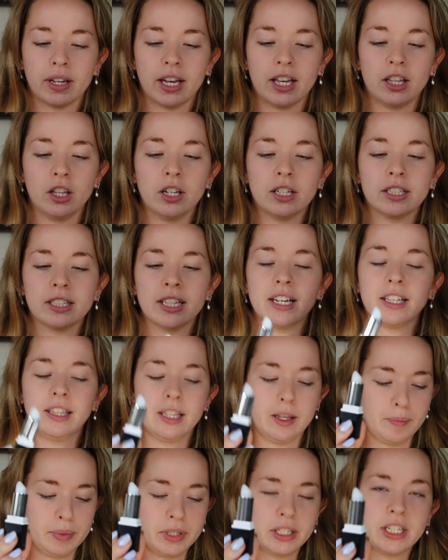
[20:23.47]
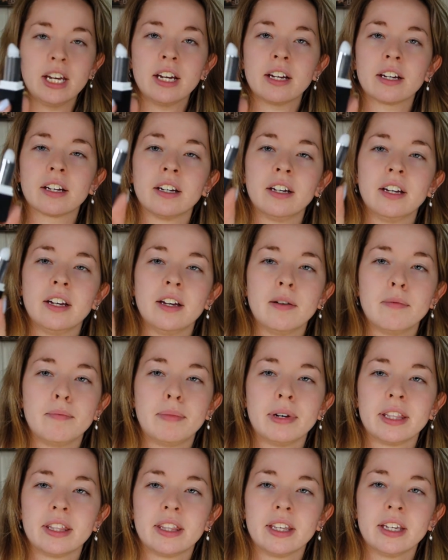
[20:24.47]
It looks like lipstick,
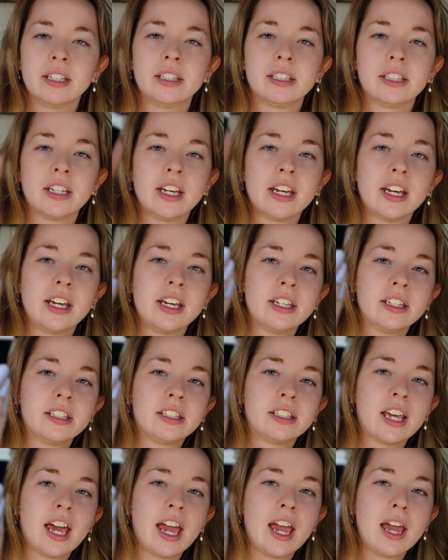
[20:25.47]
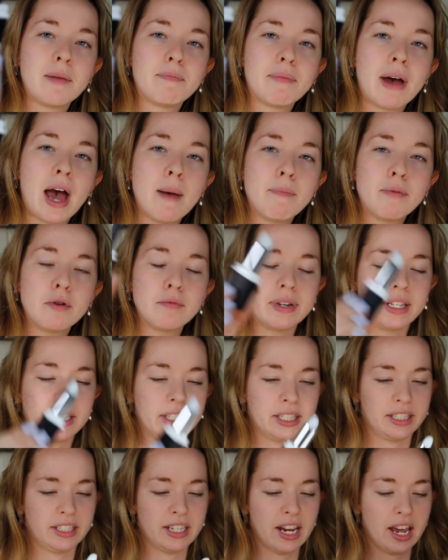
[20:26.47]
but this is a
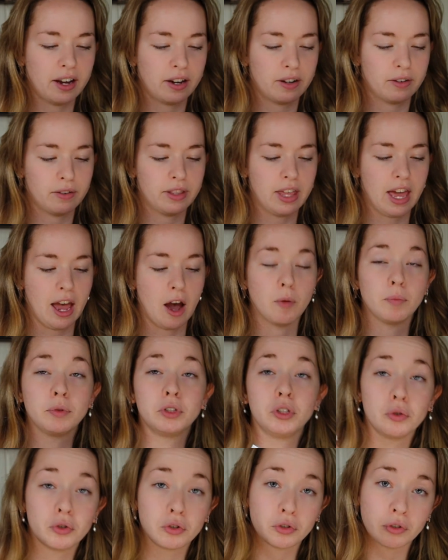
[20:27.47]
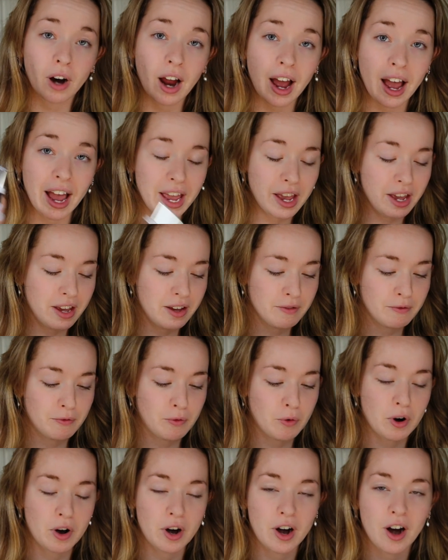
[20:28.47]
peppermint stick that helps you cry
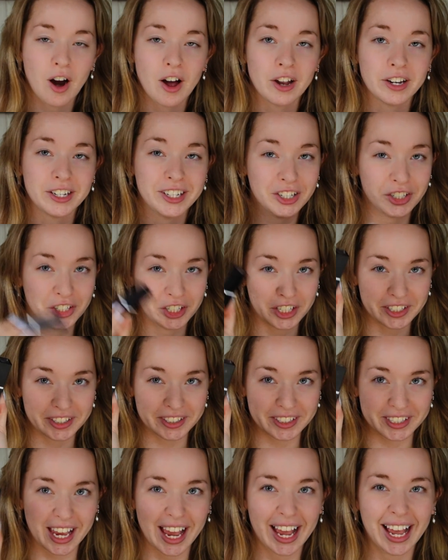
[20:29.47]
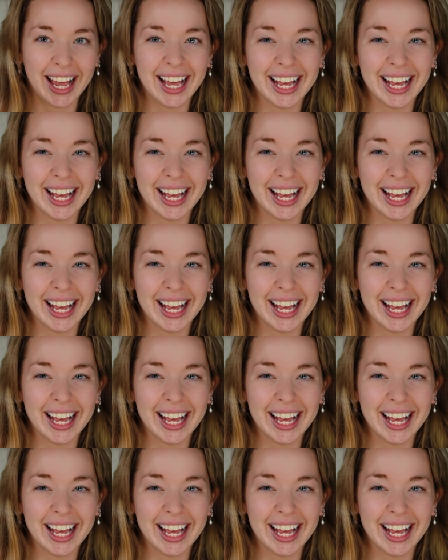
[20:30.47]
for auditions.